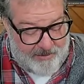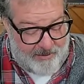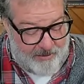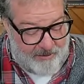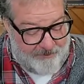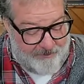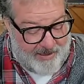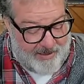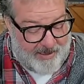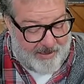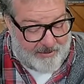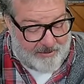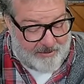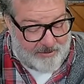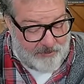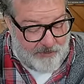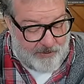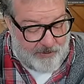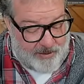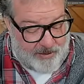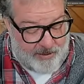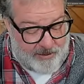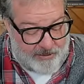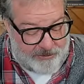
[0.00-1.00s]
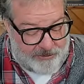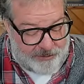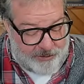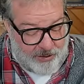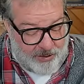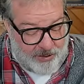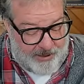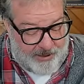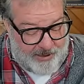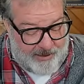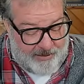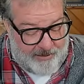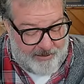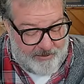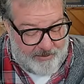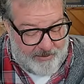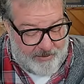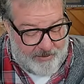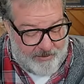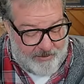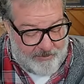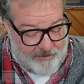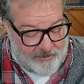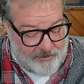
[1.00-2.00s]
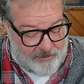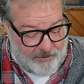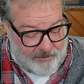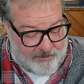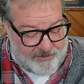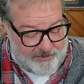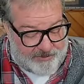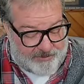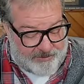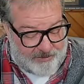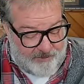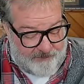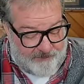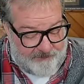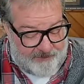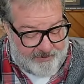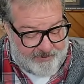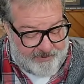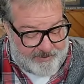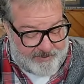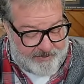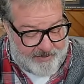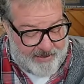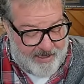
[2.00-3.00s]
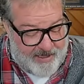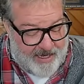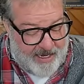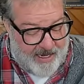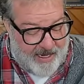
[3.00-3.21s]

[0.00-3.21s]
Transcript: a man going on a journey who called his servants